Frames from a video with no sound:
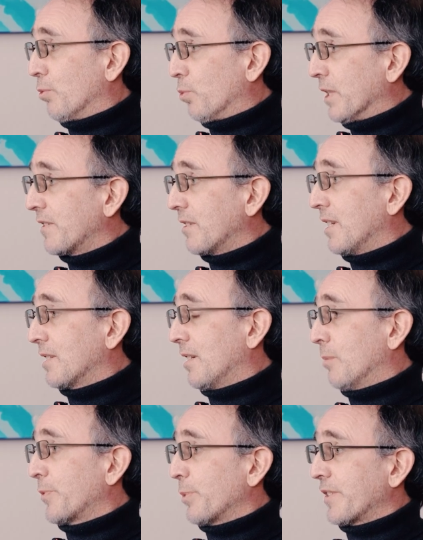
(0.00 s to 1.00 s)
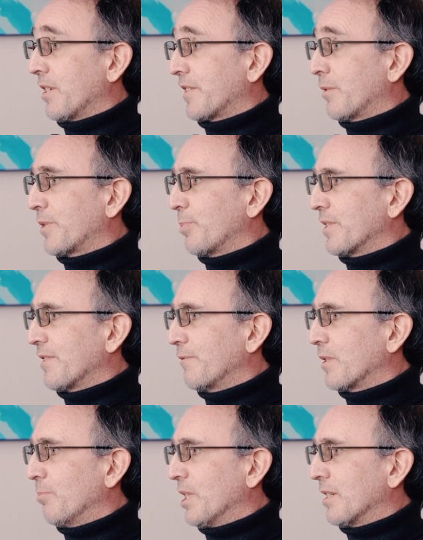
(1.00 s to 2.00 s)
the risk that comes with
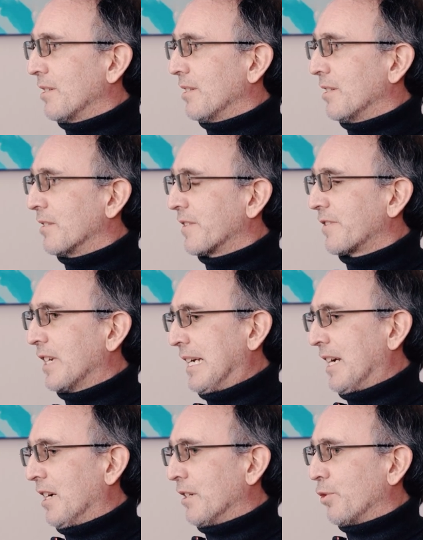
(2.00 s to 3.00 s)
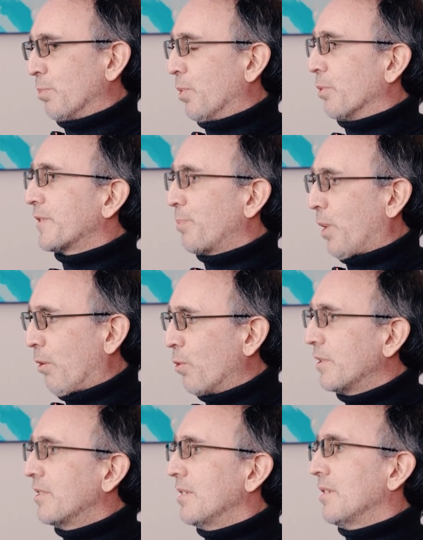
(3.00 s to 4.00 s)
customer-specific maintenance to
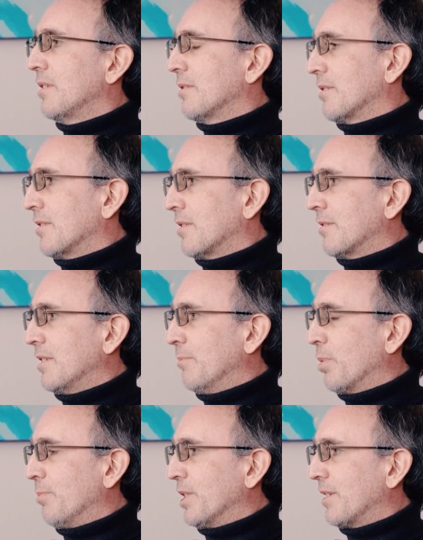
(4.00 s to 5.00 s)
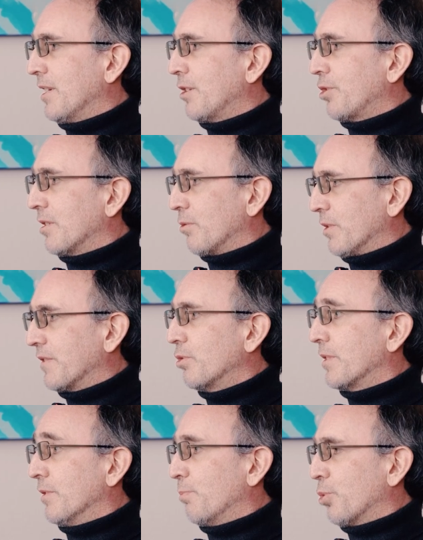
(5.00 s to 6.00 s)
postpone the implementation and
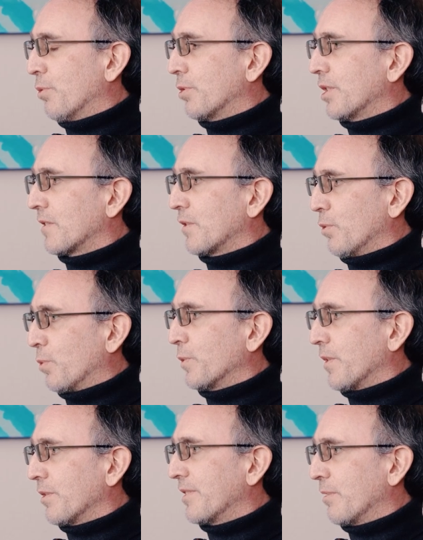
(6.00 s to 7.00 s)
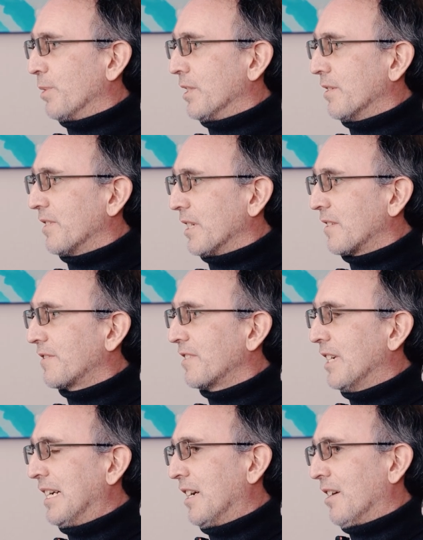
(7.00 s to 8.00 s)
transition projects to
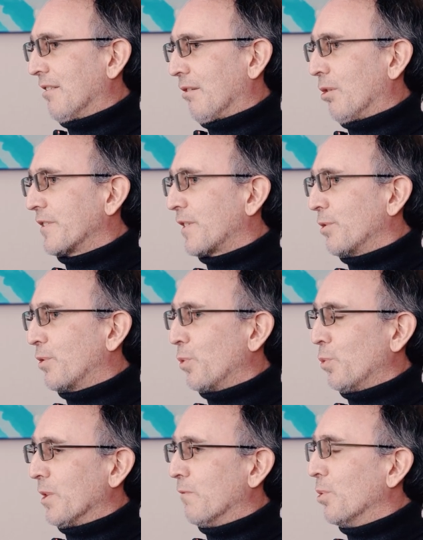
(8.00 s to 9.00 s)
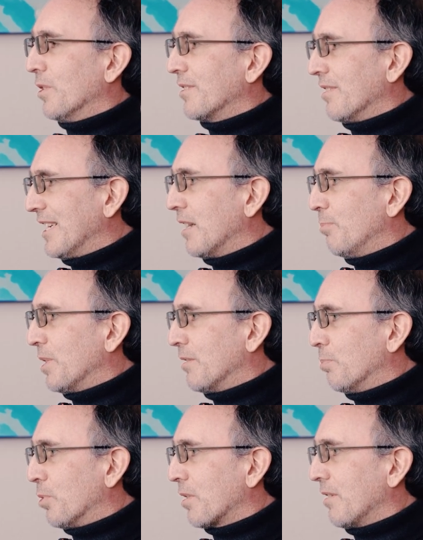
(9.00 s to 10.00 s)
2026, also to avoid a little
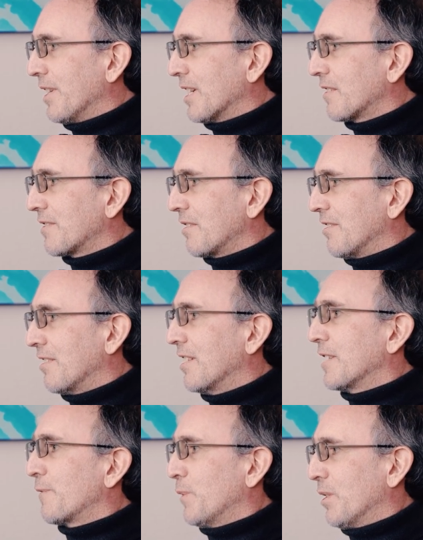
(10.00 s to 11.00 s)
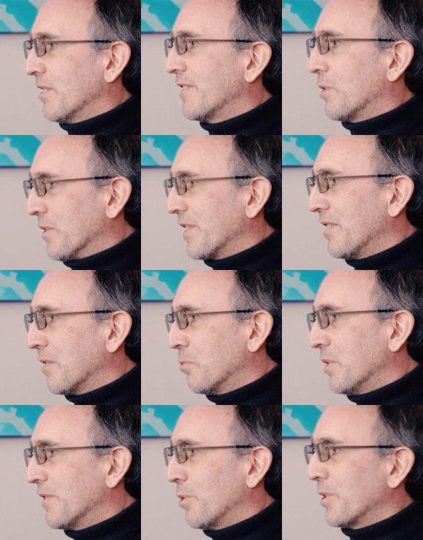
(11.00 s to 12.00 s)
bit the bottlenecks as far as the
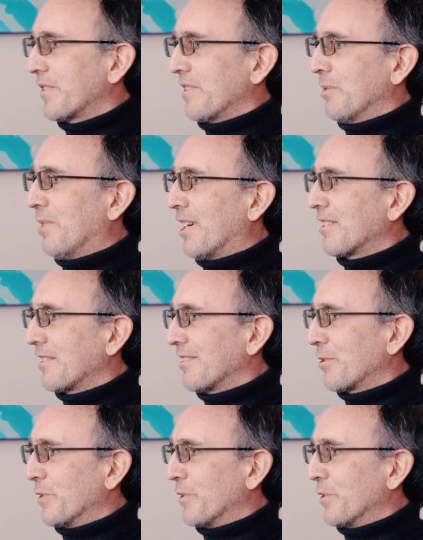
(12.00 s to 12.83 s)
consulting resources in the market are